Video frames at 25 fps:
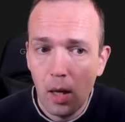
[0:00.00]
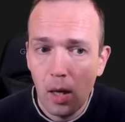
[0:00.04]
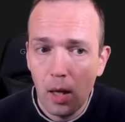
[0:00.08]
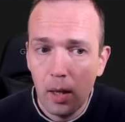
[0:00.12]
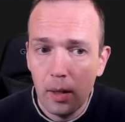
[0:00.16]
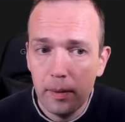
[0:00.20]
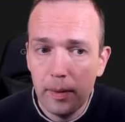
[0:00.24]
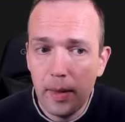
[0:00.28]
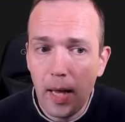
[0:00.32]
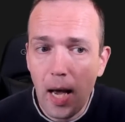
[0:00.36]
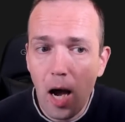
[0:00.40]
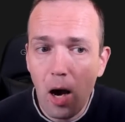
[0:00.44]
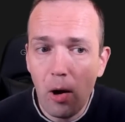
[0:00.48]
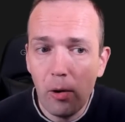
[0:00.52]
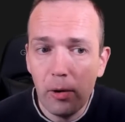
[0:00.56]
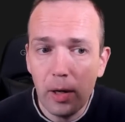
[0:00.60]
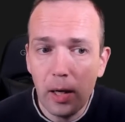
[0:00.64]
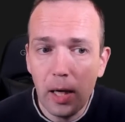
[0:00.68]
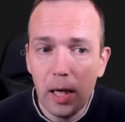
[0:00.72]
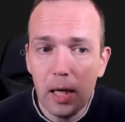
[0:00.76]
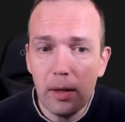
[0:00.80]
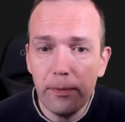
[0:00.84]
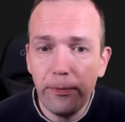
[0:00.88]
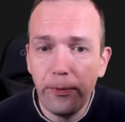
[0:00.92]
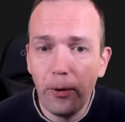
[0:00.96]
Now,
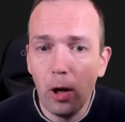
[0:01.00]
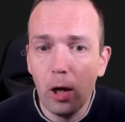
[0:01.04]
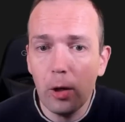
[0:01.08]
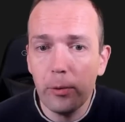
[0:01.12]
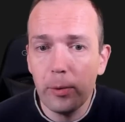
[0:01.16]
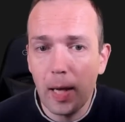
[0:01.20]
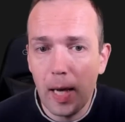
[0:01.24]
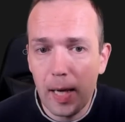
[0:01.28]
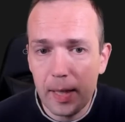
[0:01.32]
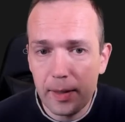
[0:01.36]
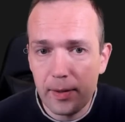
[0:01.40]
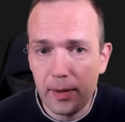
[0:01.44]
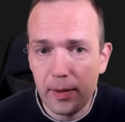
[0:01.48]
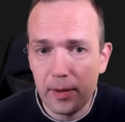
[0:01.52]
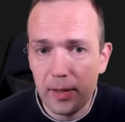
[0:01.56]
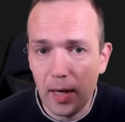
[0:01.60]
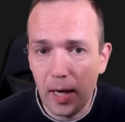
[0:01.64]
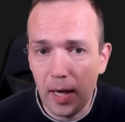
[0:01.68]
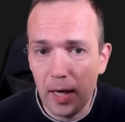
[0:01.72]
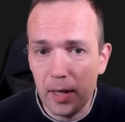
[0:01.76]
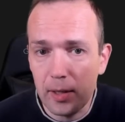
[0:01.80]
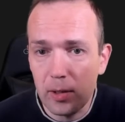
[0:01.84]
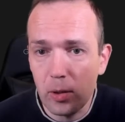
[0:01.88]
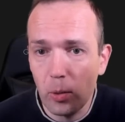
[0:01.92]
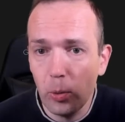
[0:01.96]
in the following
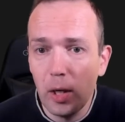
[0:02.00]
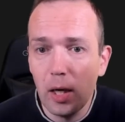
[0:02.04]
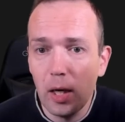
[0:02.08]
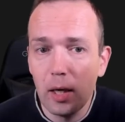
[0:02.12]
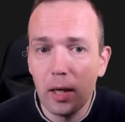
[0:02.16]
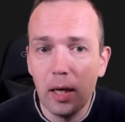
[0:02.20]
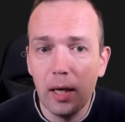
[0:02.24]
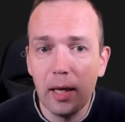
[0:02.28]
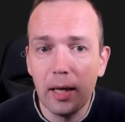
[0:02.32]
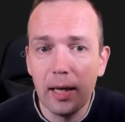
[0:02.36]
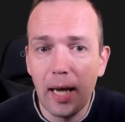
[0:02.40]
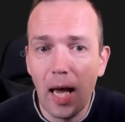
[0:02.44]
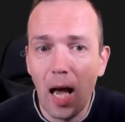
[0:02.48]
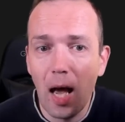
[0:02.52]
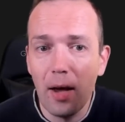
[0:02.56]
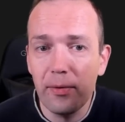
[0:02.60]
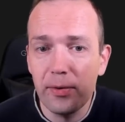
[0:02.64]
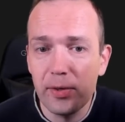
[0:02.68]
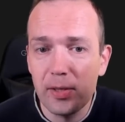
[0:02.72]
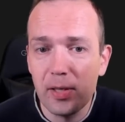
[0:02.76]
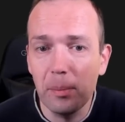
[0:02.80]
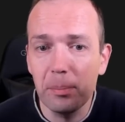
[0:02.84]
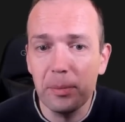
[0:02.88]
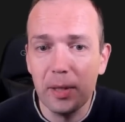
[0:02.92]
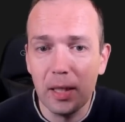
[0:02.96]
exercise, we are going to have
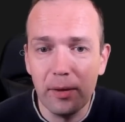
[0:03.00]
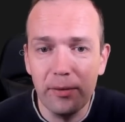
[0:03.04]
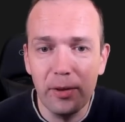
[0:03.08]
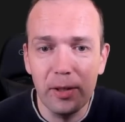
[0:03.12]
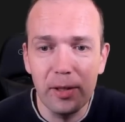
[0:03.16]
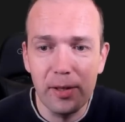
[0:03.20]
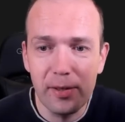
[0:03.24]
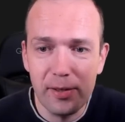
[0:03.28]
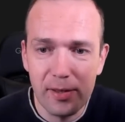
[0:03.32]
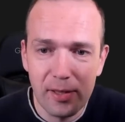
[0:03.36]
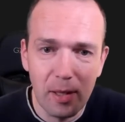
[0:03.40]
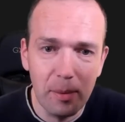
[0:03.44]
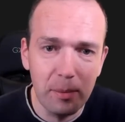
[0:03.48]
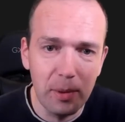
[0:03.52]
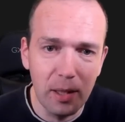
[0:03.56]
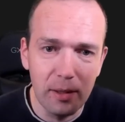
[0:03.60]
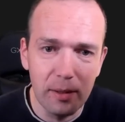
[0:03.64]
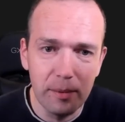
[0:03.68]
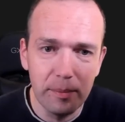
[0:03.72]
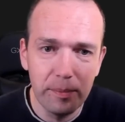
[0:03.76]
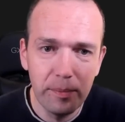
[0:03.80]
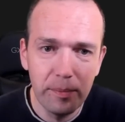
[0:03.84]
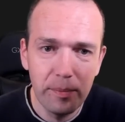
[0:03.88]
something very similar.